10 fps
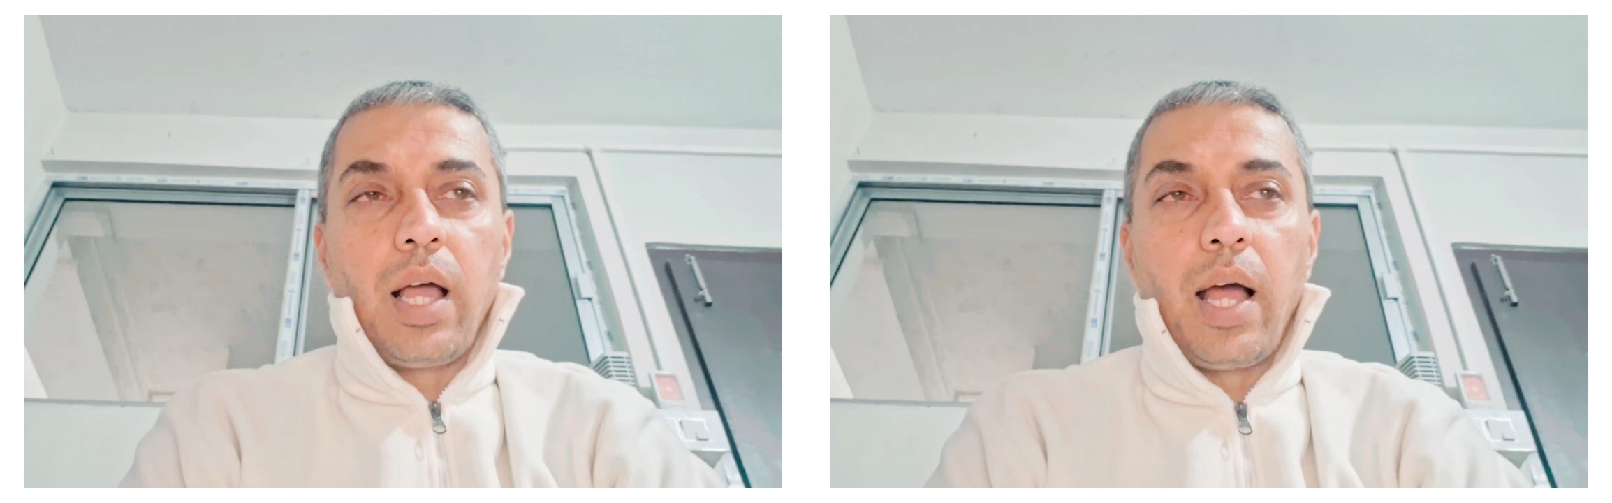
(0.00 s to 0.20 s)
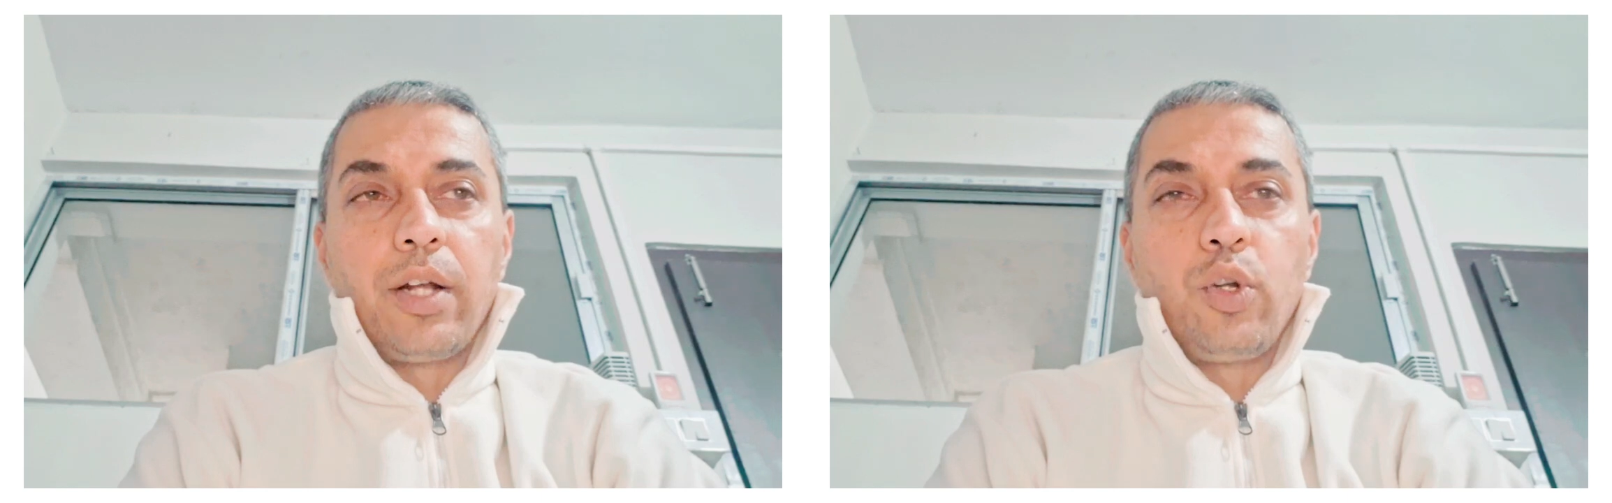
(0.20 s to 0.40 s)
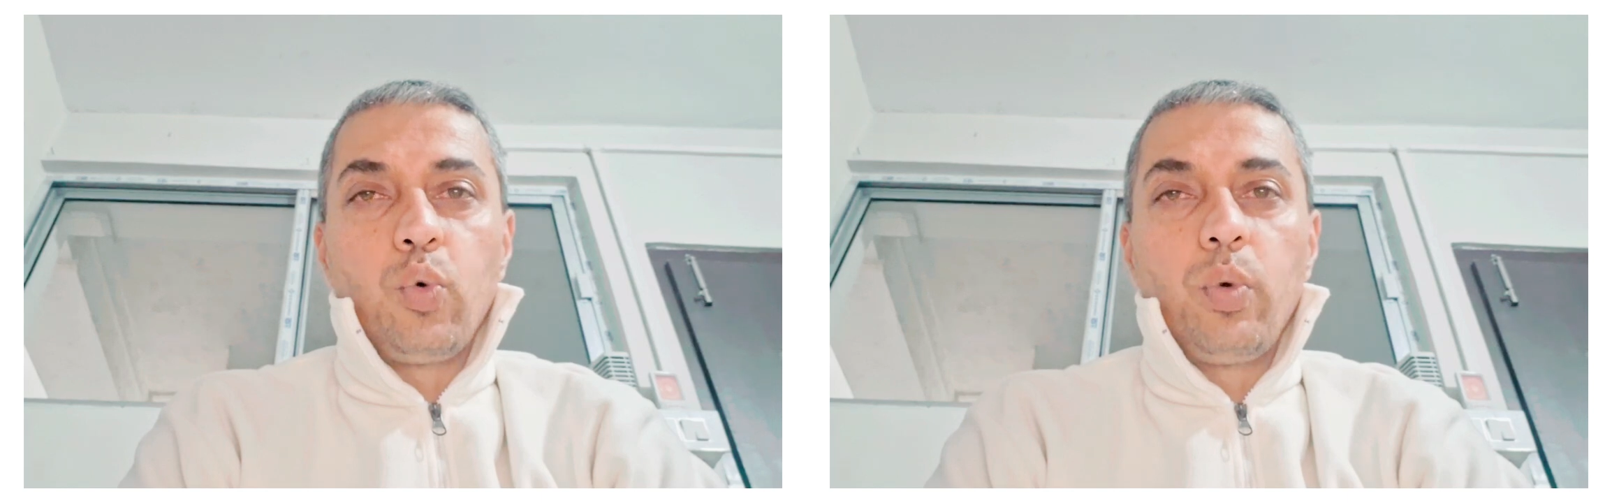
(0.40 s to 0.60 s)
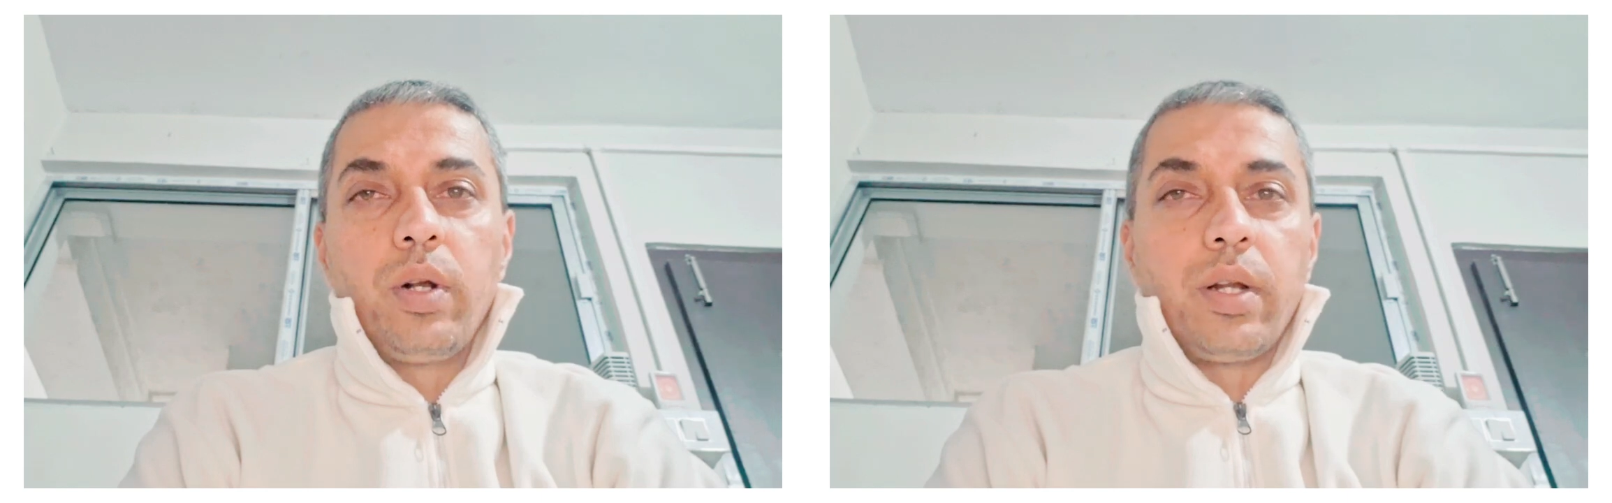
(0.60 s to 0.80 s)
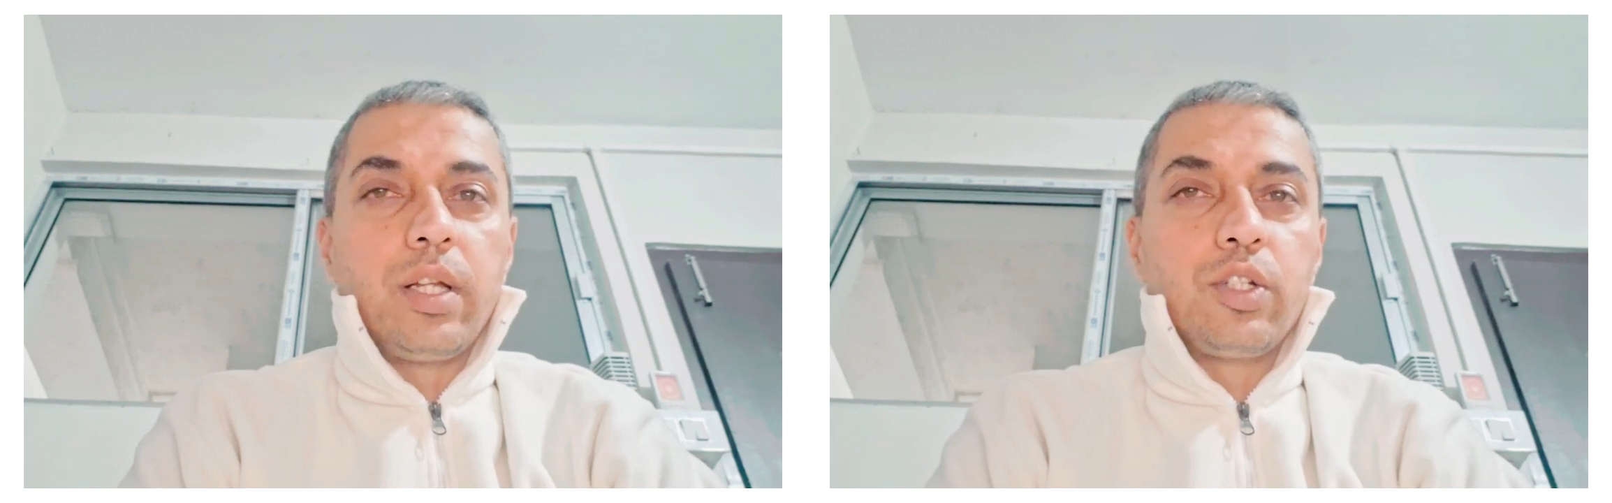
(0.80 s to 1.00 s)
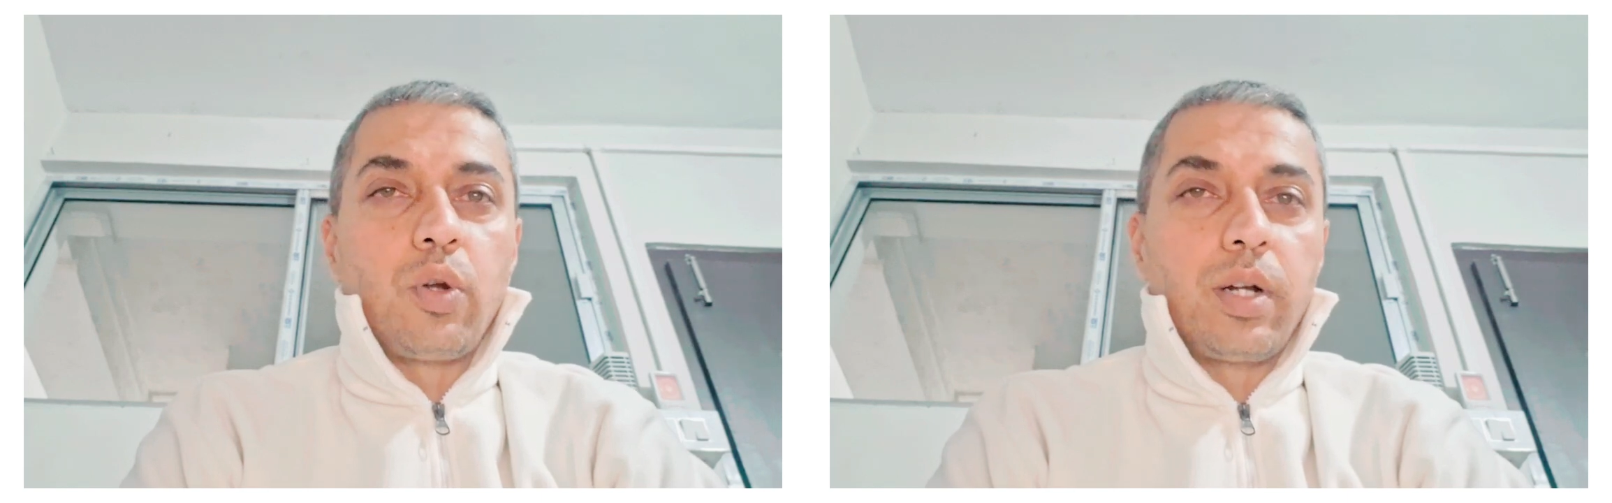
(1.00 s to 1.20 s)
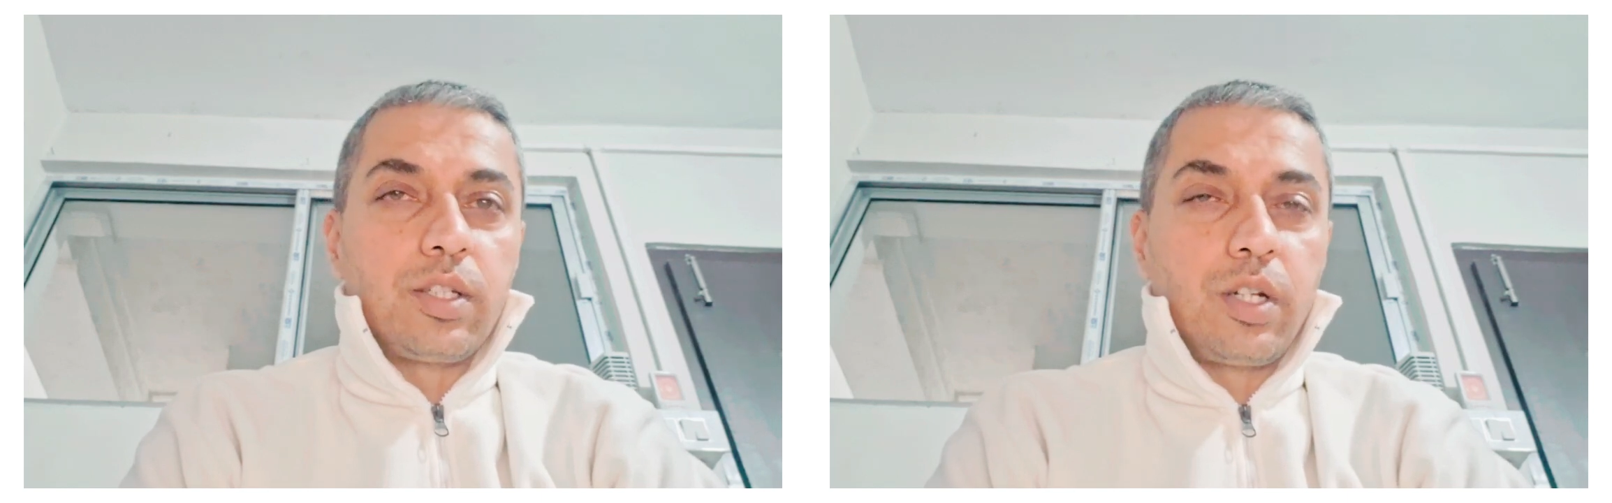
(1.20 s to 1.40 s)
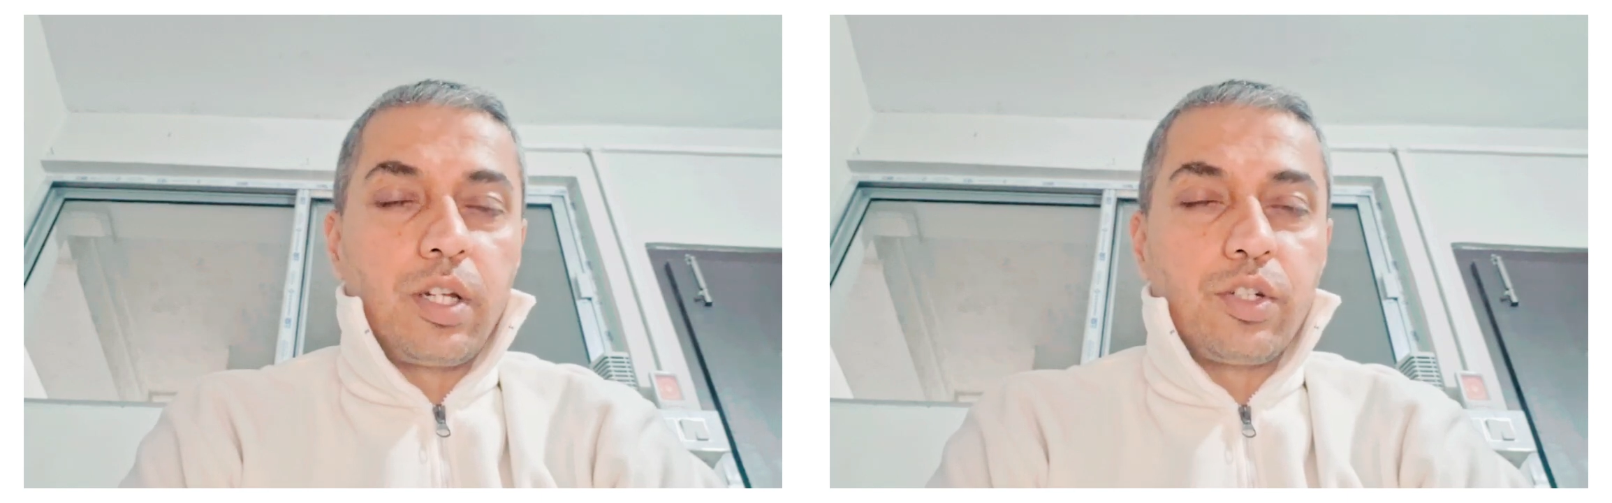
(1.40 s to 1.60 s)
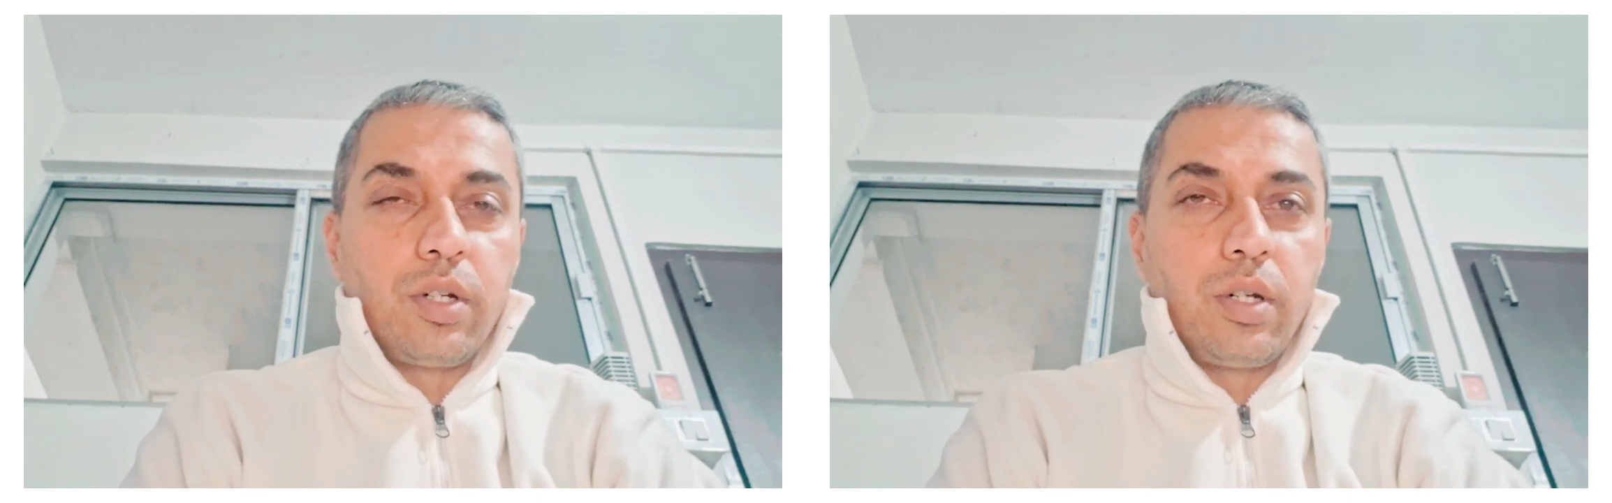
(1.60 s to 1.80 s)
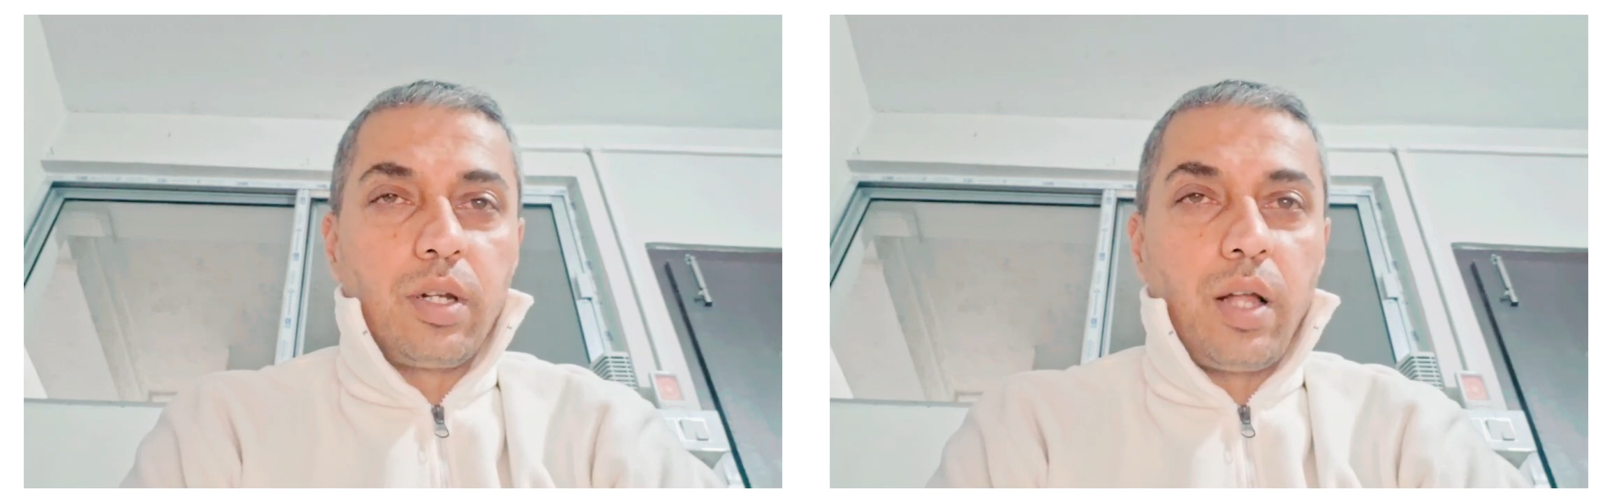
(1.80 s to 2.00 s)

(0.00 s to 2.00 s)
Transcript: And you will reach your destination.